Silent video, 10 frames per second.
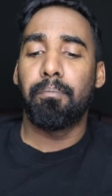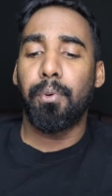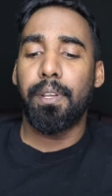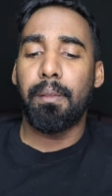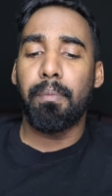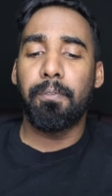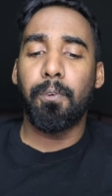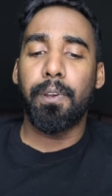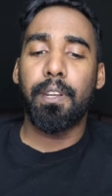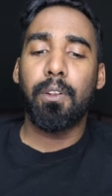put them
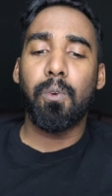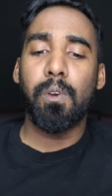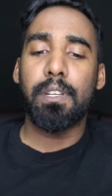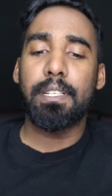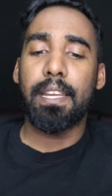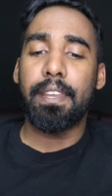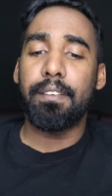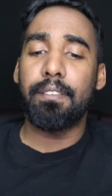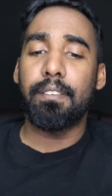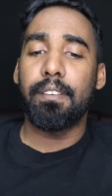before the court
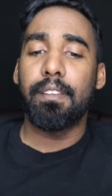and